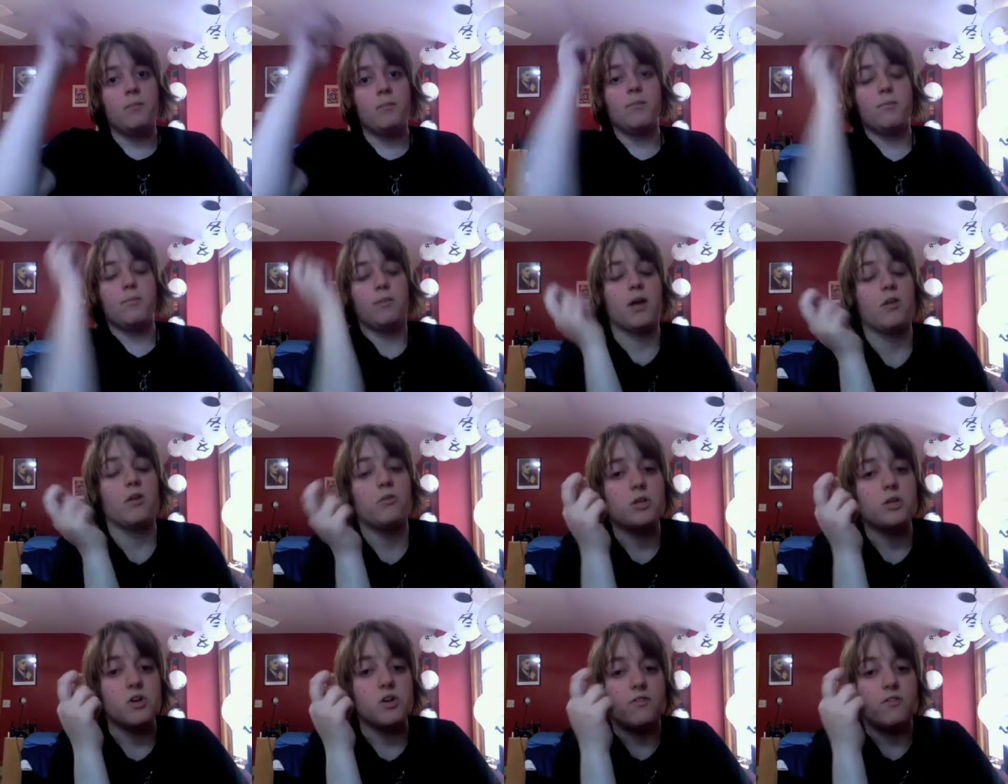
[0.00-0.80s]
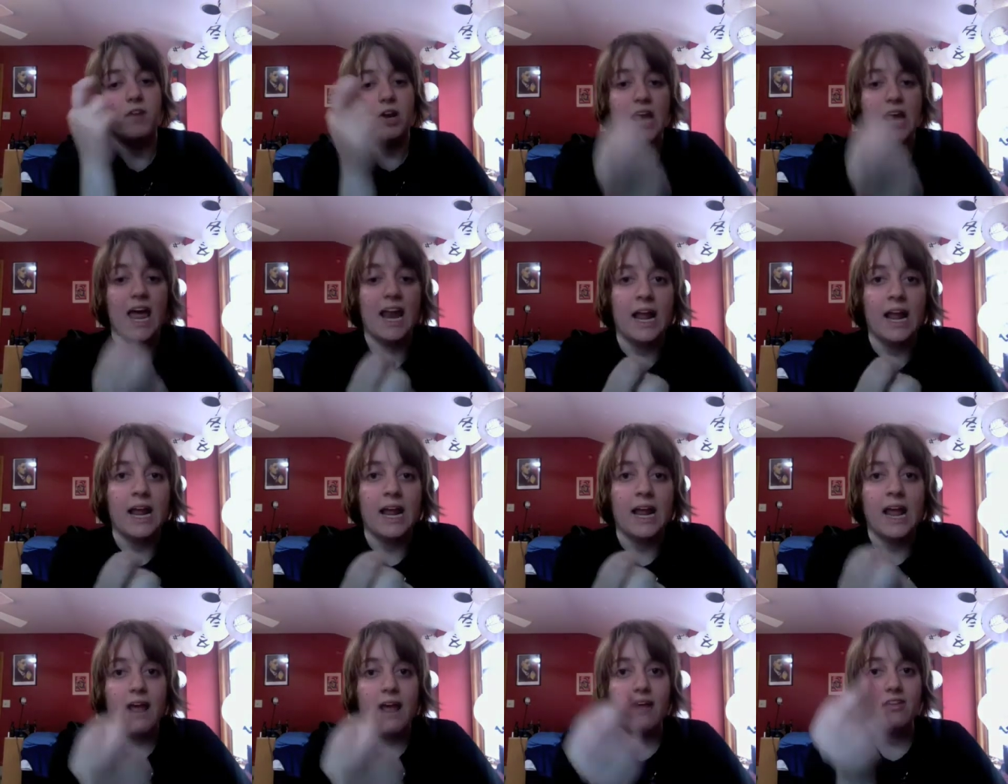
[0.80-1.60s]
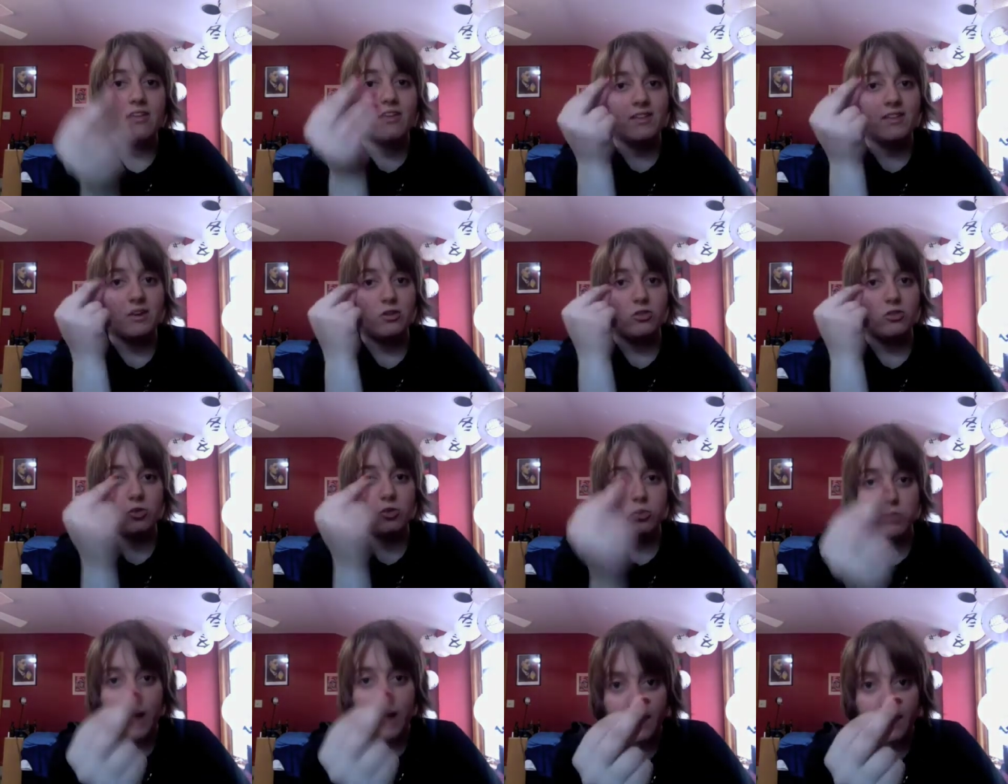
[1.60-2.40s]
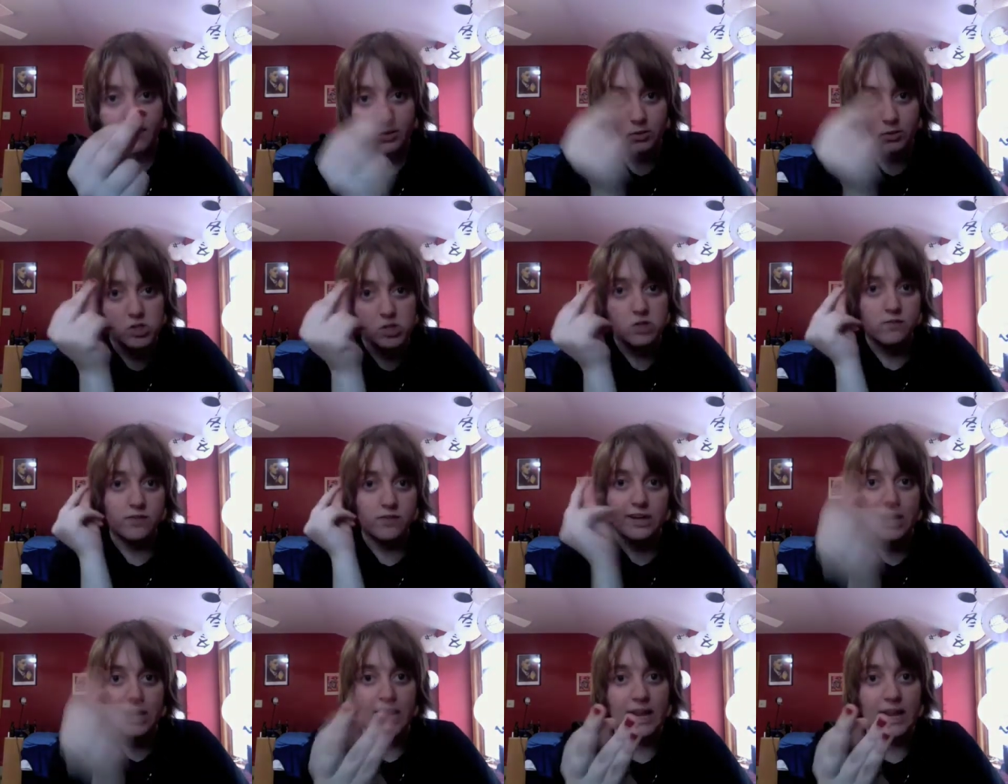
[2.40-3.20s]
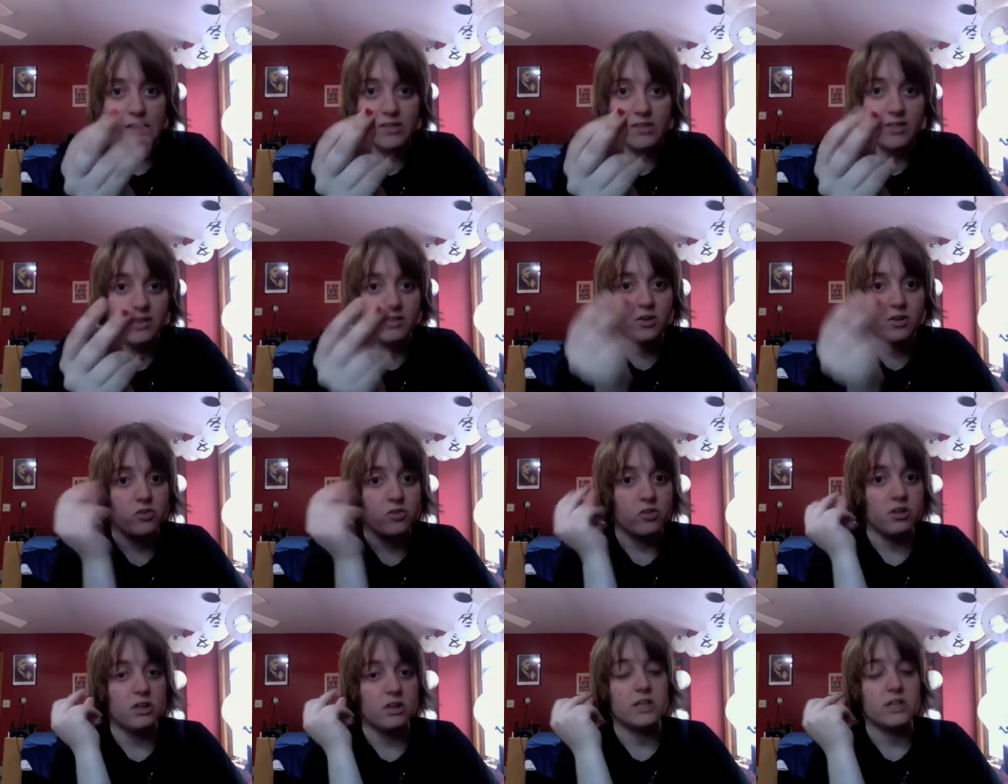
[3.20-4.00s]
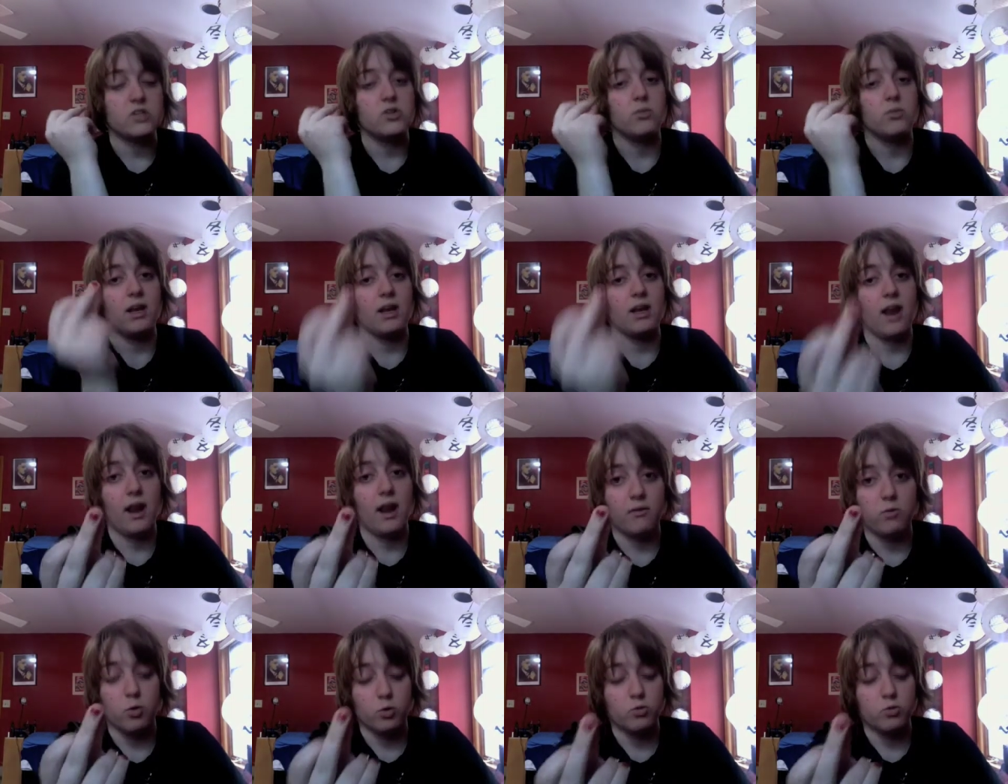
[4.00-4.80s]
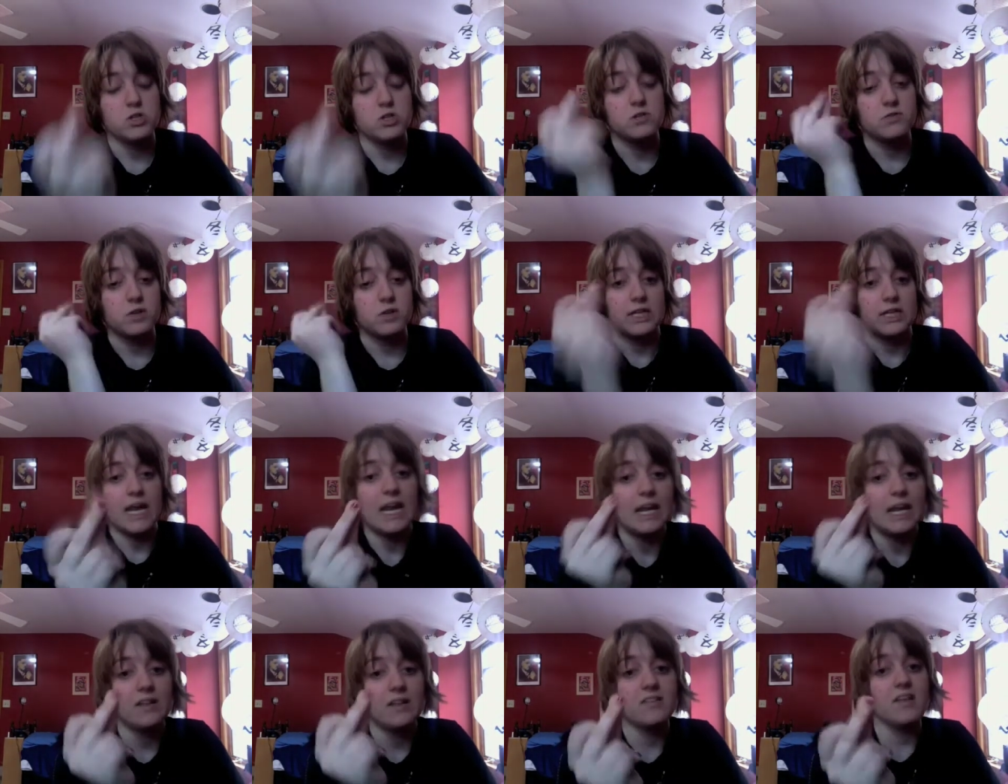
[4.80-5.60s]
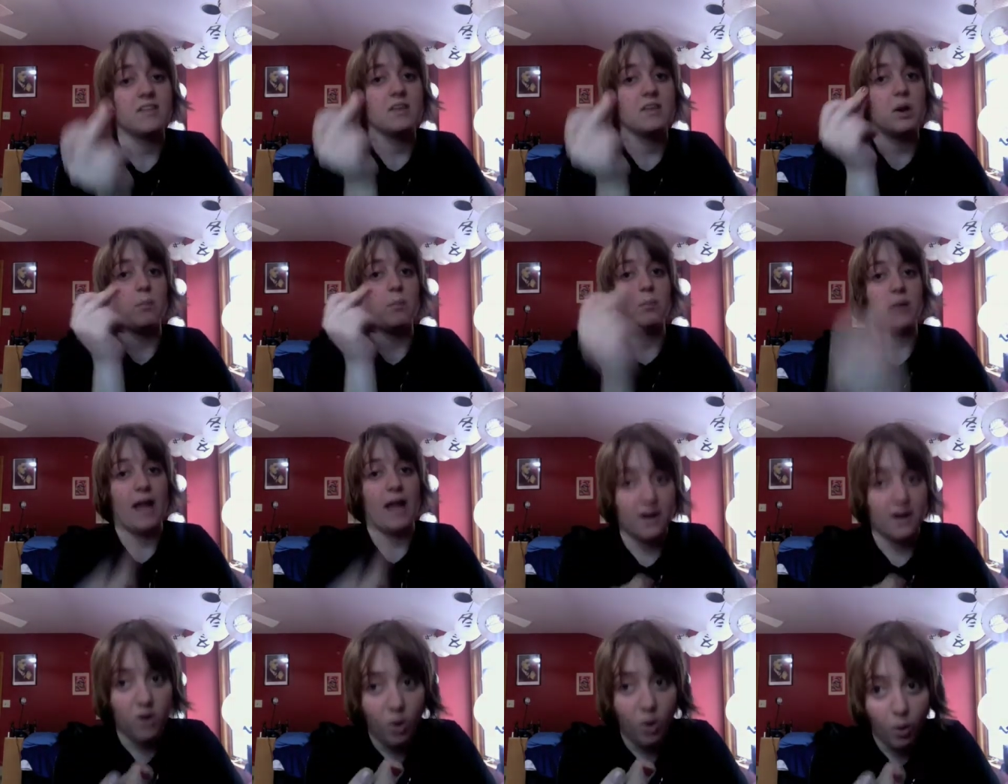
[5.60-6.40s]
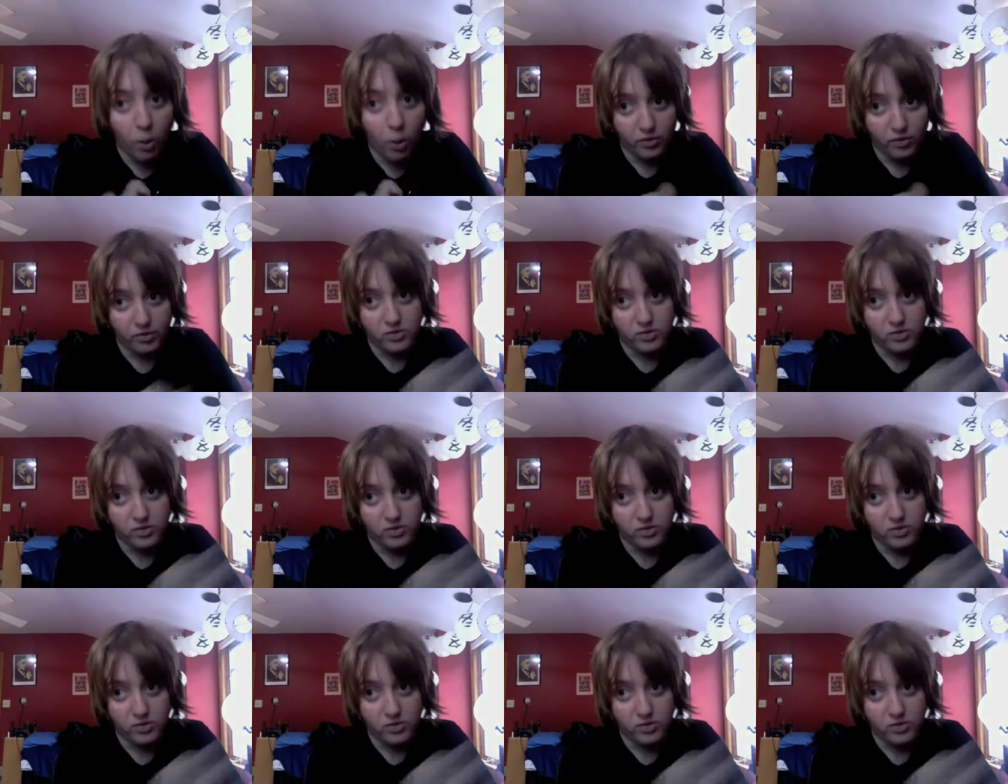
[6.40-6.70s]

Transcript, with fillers: Because what you're forgetting is that there's gravity. What you're forgetting is that there's the electromagnetic force. What you're forgetting is that there are black holes.